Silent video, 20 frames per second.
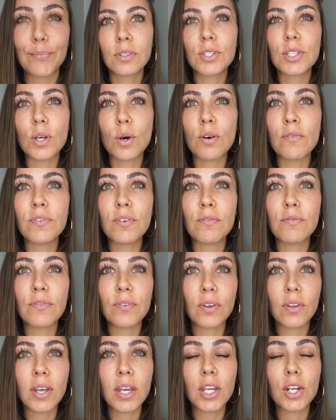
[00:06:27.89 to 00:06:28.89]
So if you
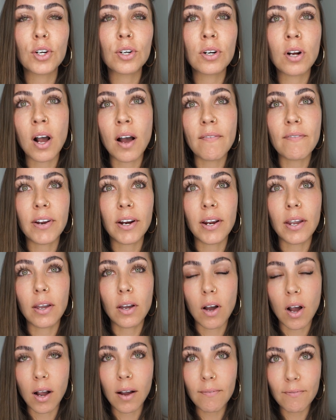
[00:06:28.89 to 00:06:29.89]
feel like you're not very
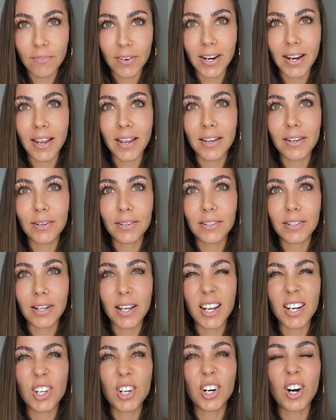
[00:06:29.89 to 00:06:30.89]
confident
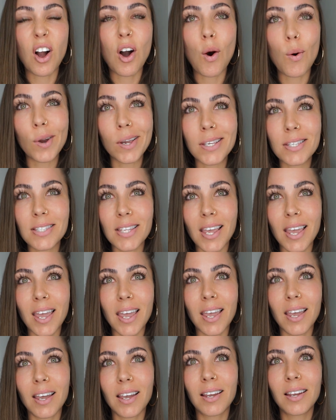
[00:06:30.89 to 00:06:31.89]
and you're always
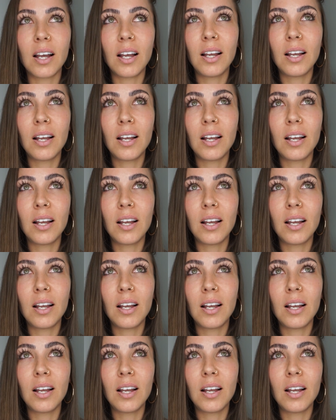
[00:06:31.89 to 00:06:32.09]
saying,